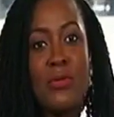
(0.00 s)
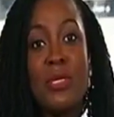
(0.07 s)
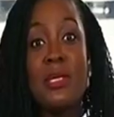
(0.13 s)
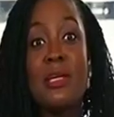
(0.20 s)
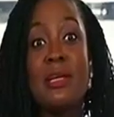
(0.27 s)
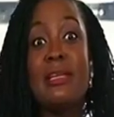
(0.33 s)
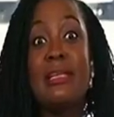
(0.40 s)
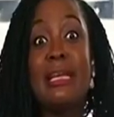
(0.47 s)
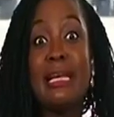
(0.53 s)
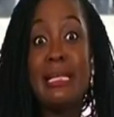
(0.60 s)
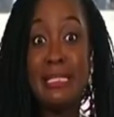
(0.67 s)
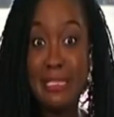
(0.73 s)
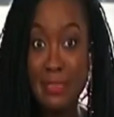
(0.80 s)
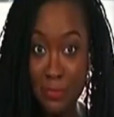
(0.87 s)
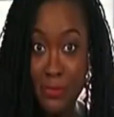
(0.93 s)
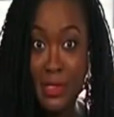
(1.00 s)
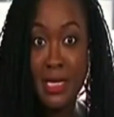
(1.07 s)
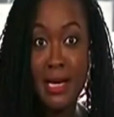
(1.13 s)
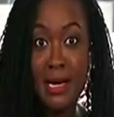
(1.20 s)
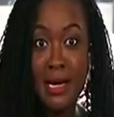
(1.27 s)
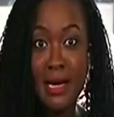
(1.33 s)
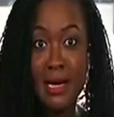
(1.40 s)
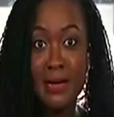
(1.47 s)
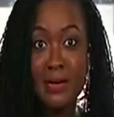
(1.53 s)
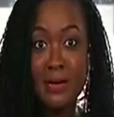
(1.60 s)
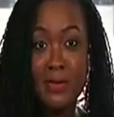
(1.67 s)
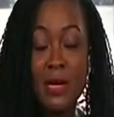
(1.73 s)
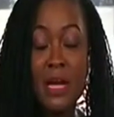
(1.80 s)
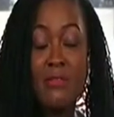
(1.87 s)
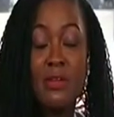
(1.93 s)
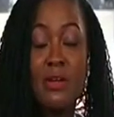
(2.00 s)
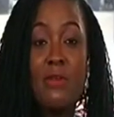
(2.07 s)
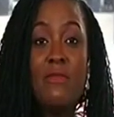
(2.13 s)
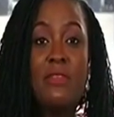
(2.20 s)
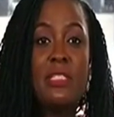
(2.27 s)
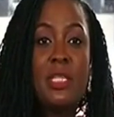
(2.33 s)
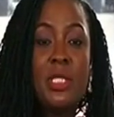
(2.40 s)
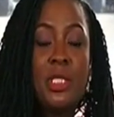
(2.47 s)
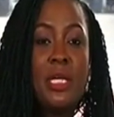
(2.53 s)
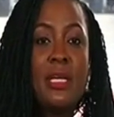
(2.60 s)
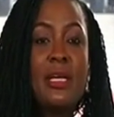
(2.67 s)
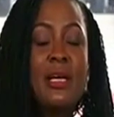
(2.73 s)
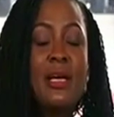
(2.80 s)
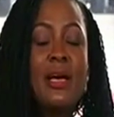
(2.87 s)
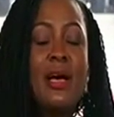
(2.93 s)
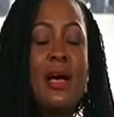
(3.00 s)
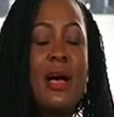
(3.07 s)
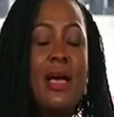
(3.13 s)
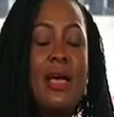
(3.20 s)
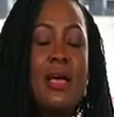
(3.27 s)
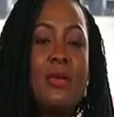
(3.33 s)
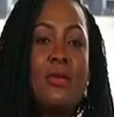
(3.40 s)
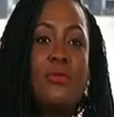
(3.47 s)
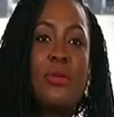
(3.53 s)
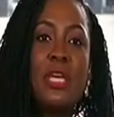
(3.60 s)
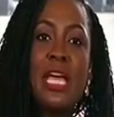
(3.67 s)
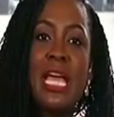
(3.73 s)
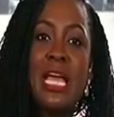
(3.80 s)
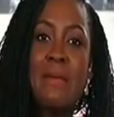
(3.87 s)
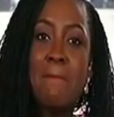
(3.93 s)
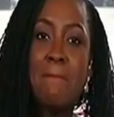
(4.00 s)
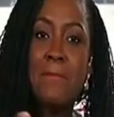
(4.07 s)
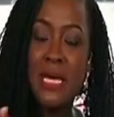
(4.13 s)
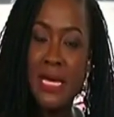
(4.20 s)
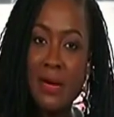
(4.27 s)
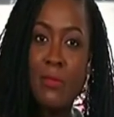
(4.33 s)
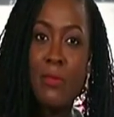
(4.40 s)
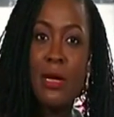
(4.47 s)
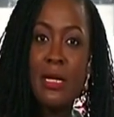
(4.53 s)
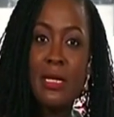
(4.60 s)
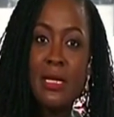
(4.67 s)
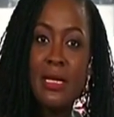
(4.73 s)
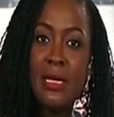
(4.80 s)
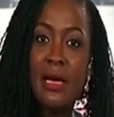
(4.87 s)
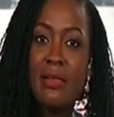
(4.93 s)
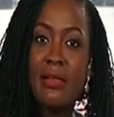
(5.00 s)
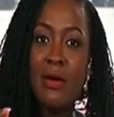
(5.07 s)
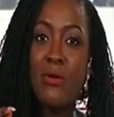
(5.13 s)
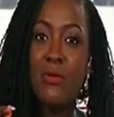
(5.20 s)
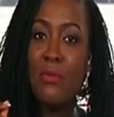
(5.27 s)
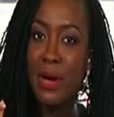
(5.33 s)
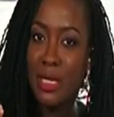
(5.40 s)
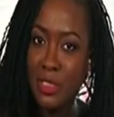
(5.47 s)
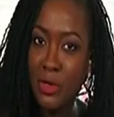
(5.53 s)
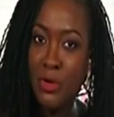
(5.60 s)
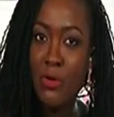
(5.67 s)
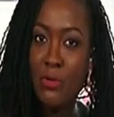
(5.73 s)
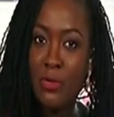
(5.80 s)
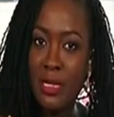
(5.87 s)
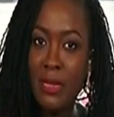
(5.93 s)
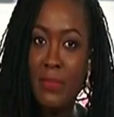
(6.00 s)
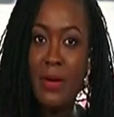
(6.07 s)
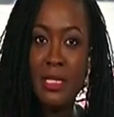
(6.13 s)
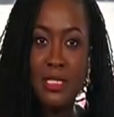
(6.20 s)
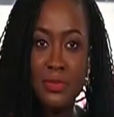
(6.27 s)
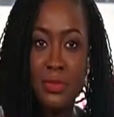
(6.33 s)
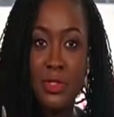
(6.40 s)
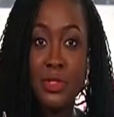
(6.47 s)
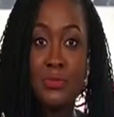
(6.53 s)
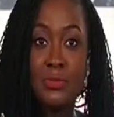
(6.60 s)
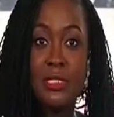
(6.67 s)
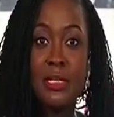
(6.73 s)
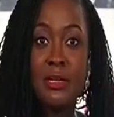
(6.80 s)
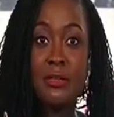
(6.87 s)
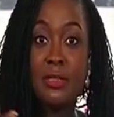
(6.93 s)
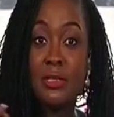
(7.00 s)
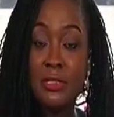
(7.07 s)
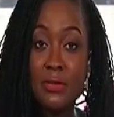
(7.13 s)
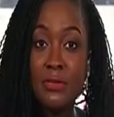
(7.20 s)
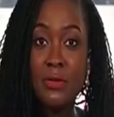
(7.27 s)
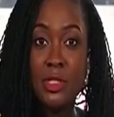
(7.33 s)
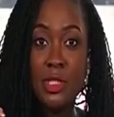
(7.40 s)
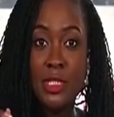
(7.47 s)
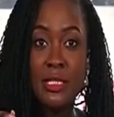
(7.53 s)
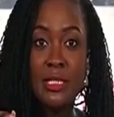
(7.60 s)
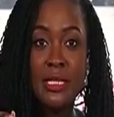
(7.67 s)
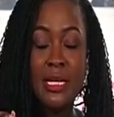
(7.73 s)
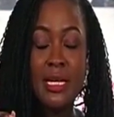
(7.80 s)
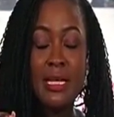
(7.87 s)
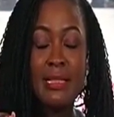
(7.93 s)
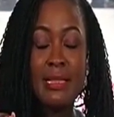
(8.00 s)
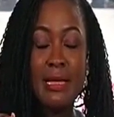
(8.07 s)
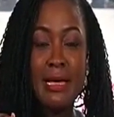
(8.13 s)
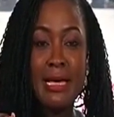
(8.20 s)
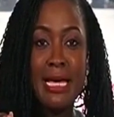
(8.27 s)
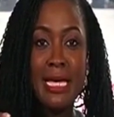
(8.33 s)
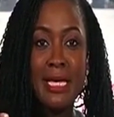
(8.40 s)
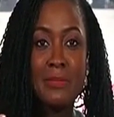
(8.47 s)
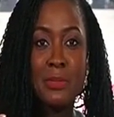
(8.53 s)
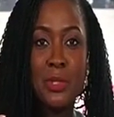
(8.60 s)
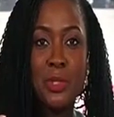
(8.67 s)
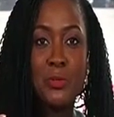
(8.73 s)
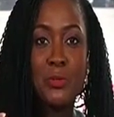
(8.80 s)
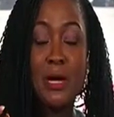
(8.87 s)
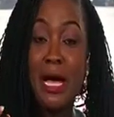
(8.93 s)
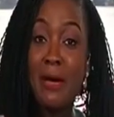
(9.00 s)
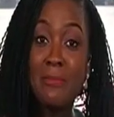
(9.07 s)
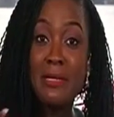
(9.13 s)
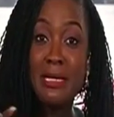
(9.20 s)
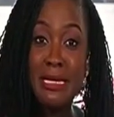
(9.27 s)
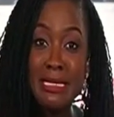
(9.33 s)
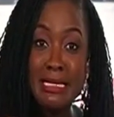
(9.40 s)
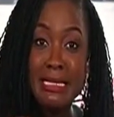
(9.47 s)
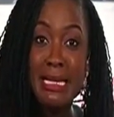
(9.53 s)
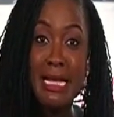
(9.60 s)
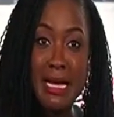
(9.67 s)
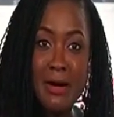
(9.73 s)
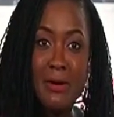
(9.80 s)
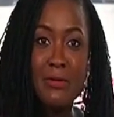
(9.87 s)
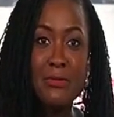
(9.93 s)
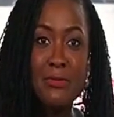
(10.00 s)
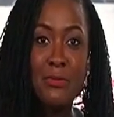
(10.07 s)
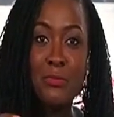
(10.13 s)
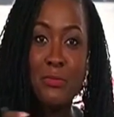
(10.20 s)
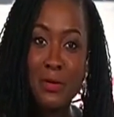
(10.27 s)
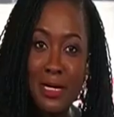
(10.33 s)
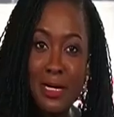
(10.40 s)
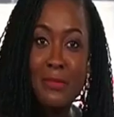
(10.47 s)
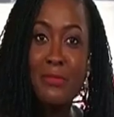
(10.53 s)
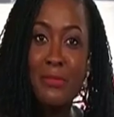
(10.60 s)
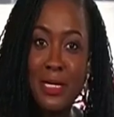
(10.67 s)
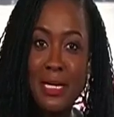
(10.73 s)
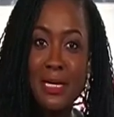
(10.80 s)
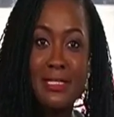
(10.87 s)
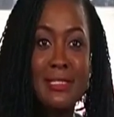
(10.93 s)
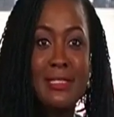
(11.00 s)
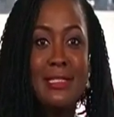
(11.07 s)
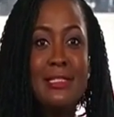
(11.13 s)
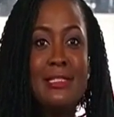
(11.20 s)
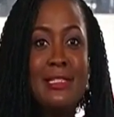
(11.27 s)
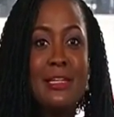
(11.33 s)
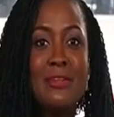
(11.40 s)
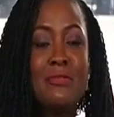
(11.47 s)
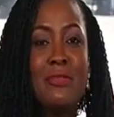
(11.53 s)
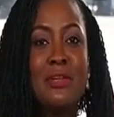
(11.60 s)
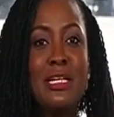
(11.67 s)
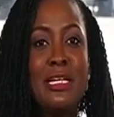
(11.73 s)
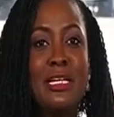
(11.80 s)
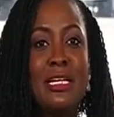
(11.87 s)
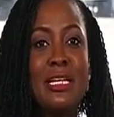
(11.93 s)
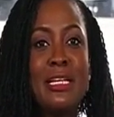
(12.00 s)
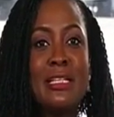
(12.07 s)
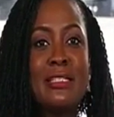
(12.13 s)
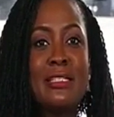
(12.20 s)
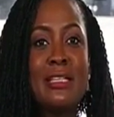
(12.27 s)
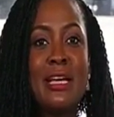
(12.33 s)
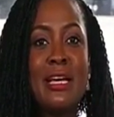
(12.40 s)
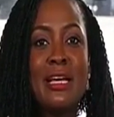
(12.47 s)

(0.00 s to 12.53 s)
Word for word: be here, and yes, we are. We're having a conversation ahead of a bigger one here at the Omanya Hall, the Labadi Beach Hotel. You're still watching the AM show. Happening now, where we are seated really, is